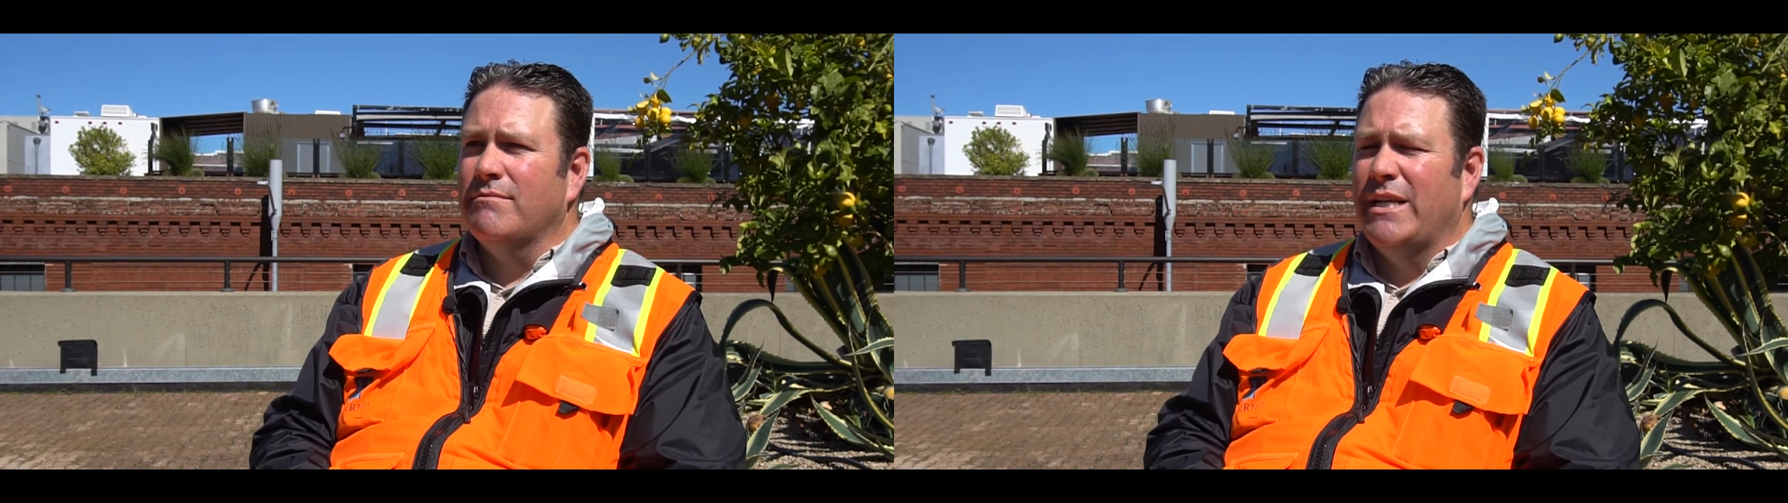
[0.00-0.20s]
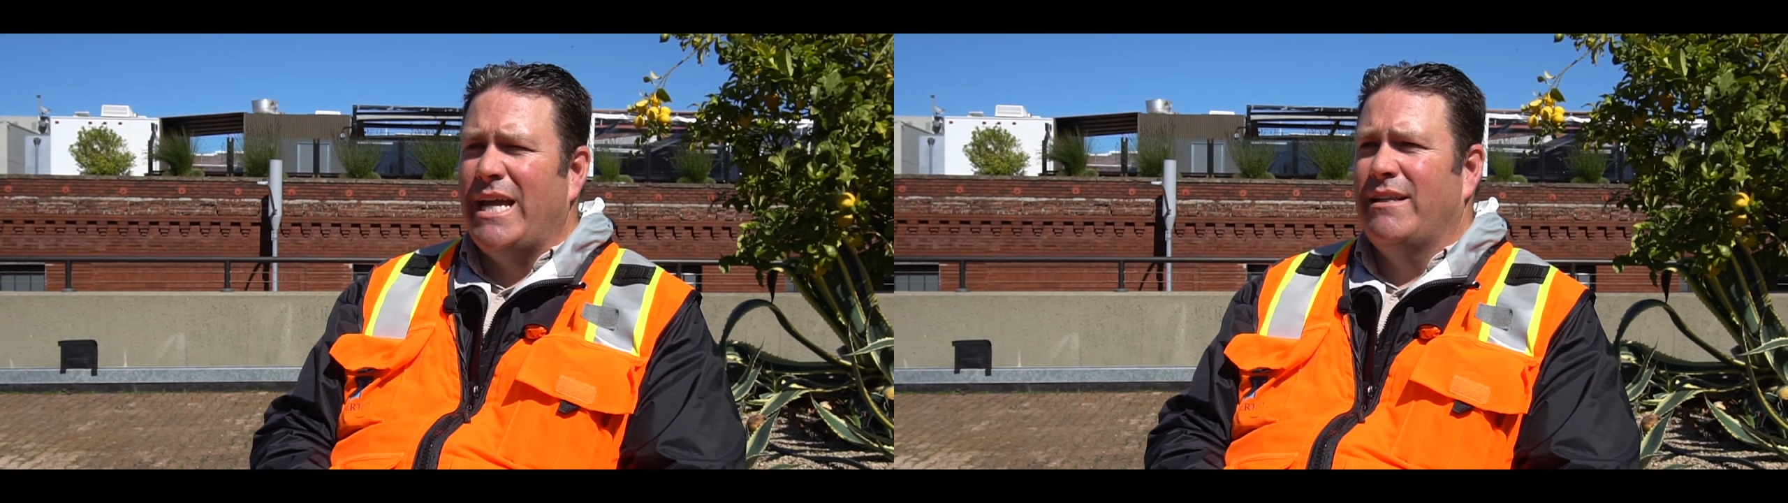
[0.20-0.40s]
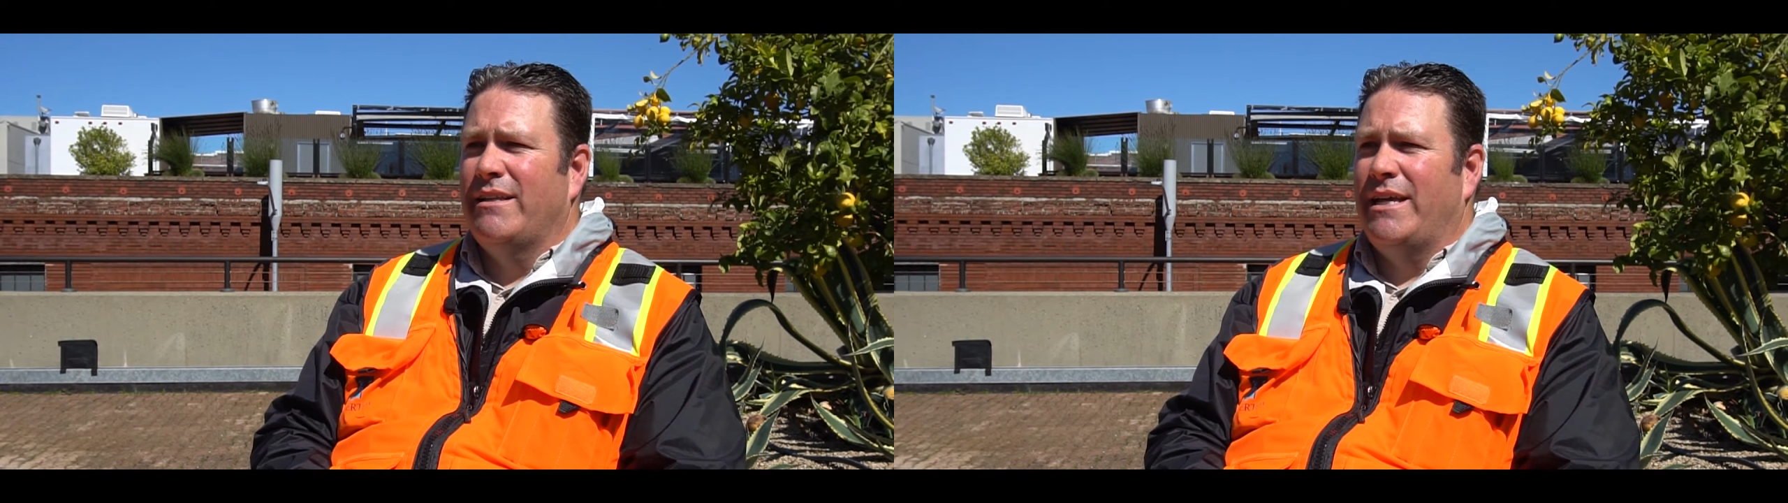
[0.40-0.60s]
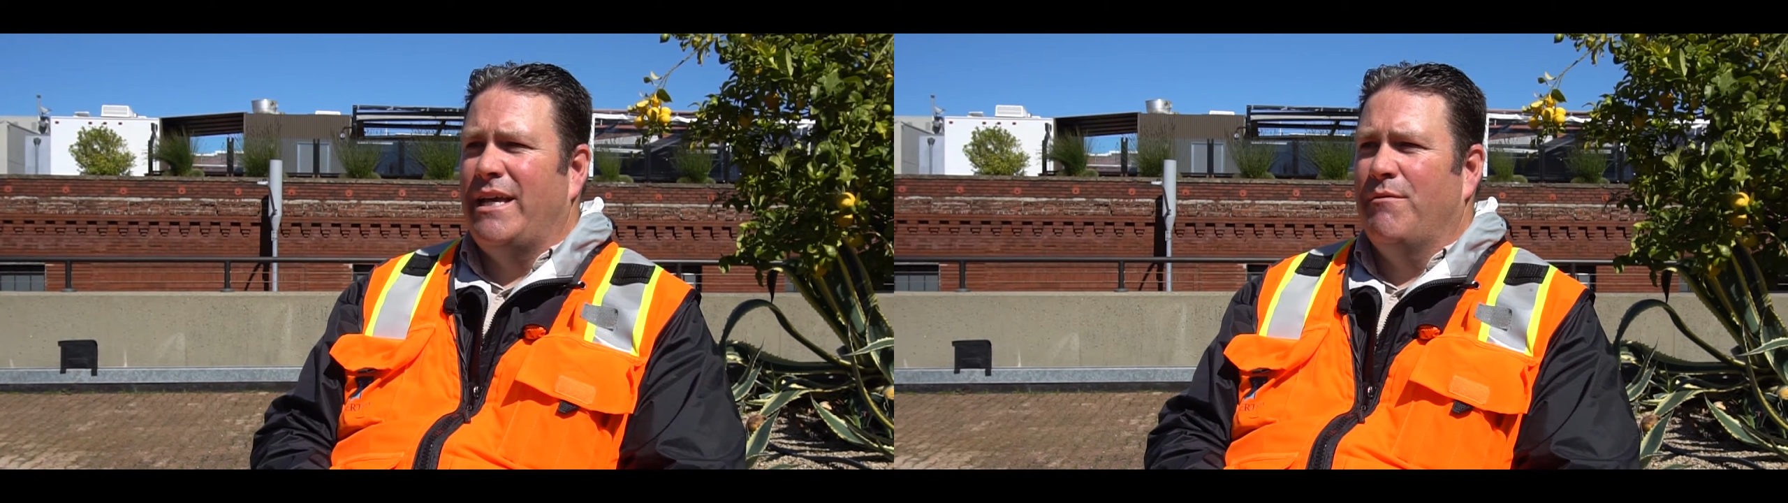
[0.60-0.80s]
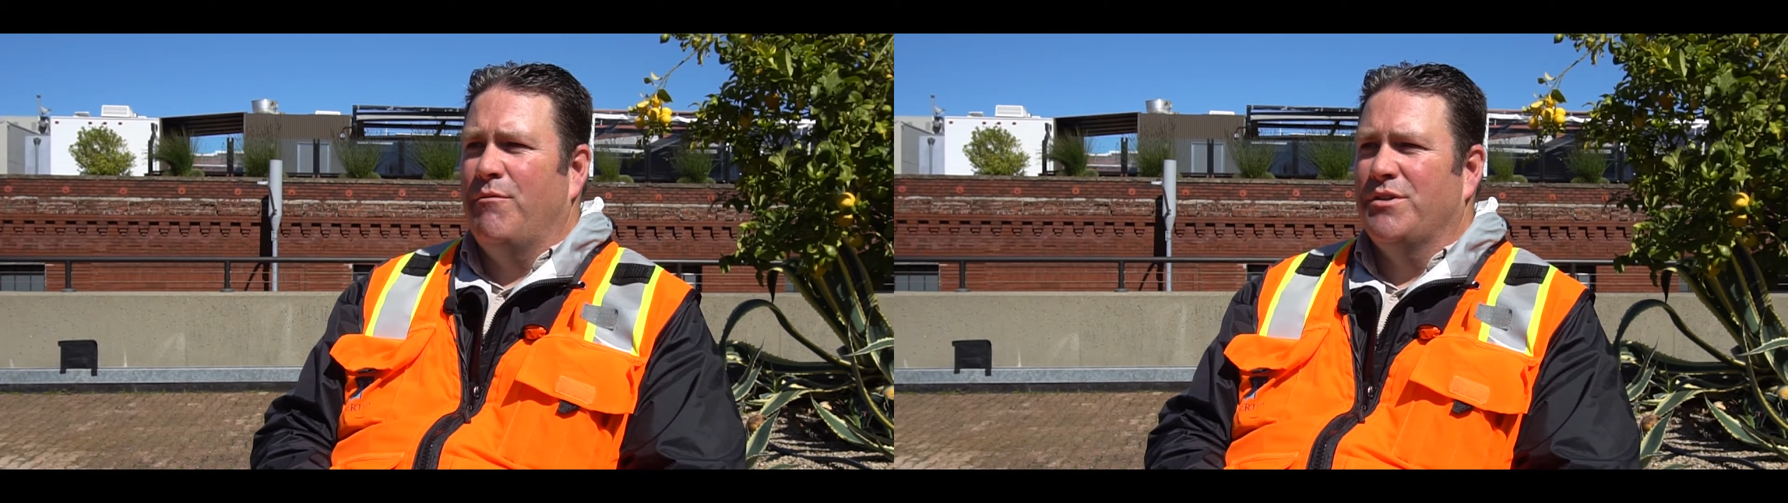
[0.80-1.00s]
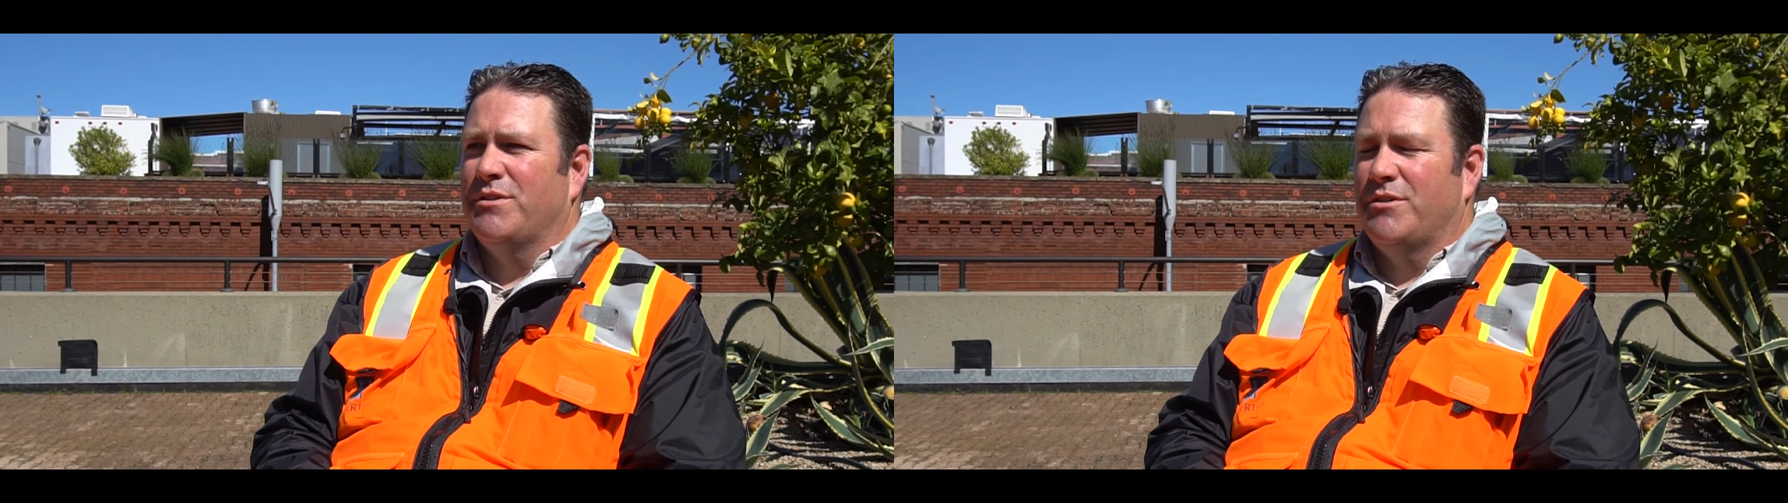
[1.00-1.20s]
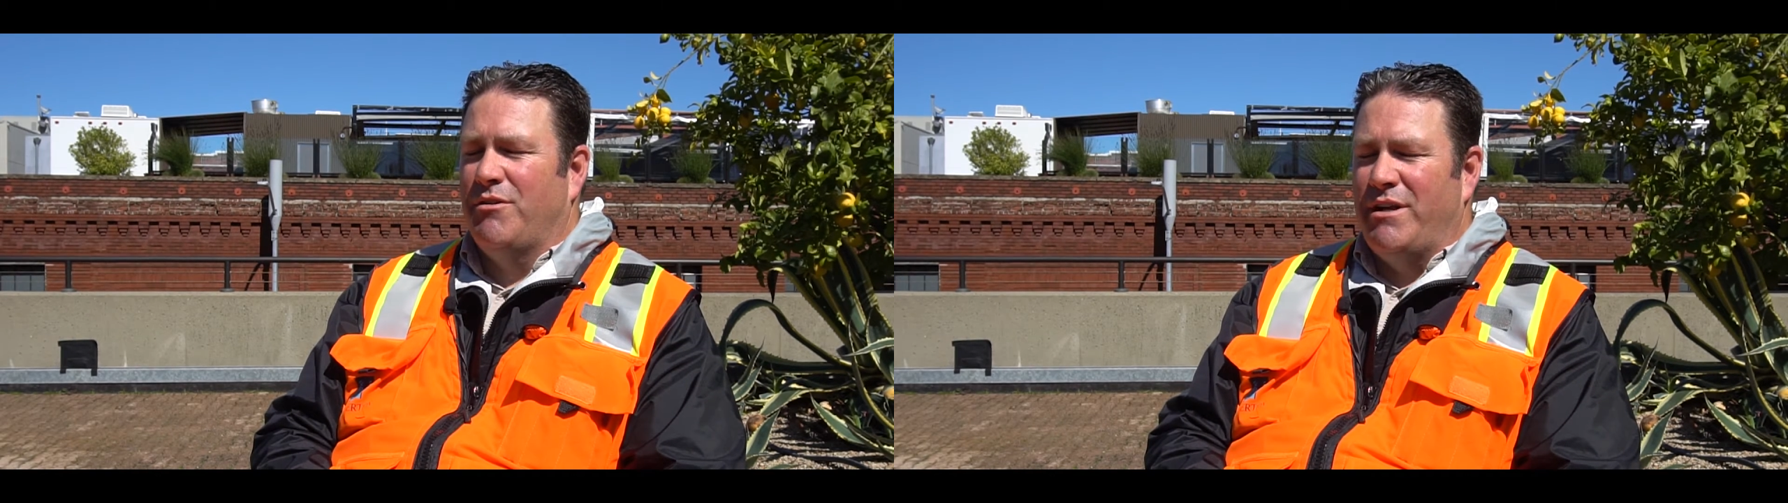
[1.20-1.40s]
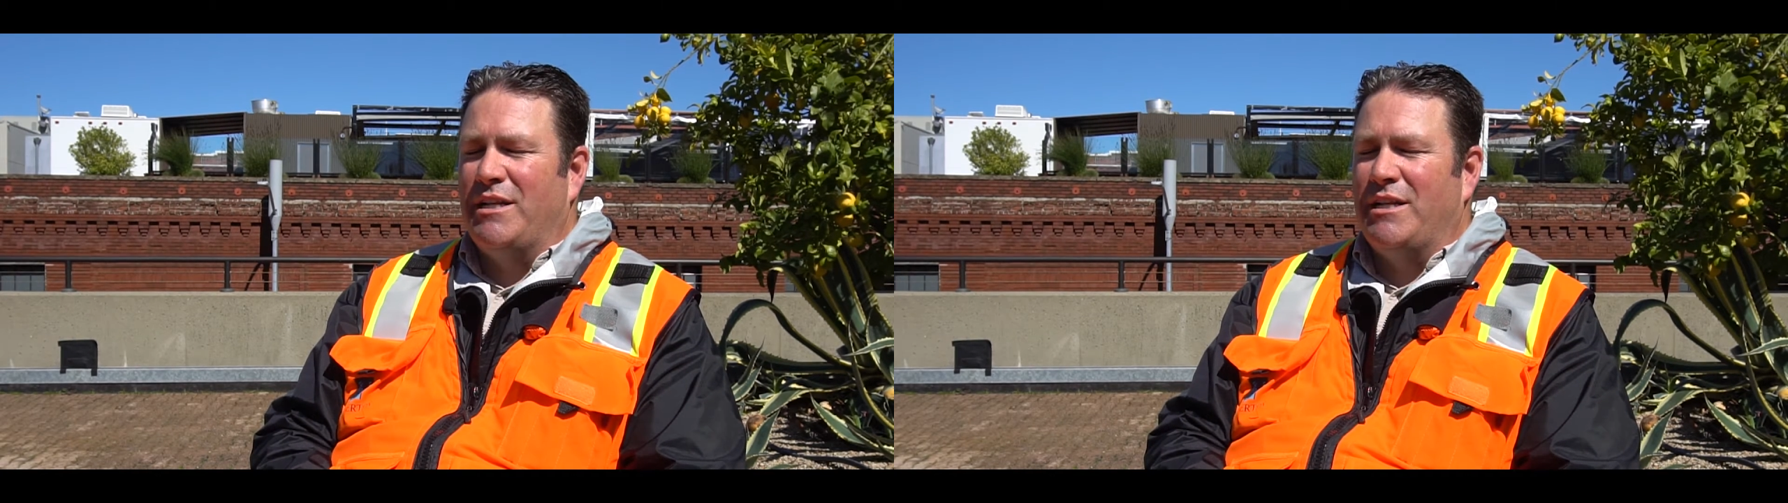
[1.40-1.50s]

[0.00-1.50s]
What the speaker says: And it turned